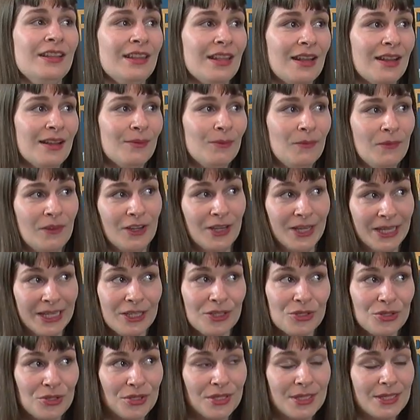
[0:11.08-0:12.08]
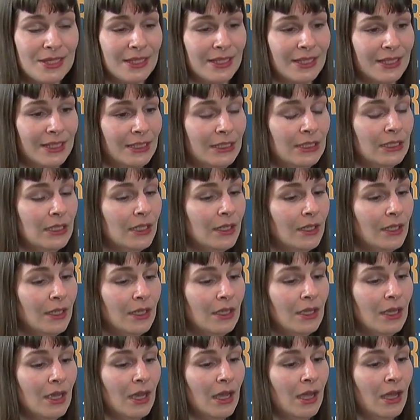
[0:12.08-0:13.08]
that I'm very interested in.
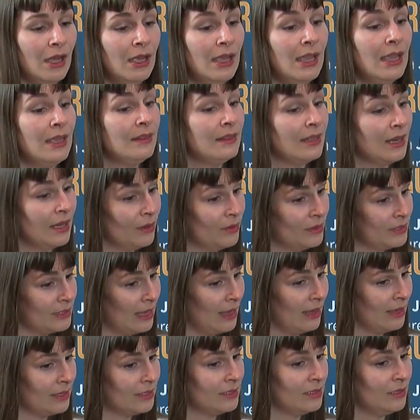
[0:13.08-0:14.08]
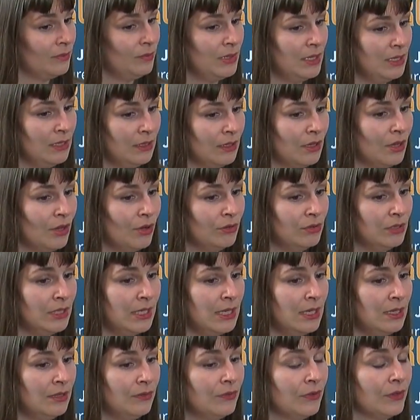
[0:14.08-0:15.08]
And then I was asked to be the
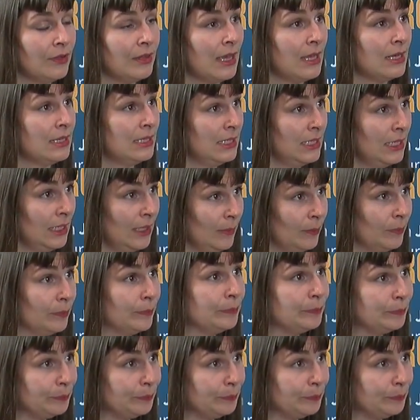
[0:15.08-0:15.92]
co-lead for that team.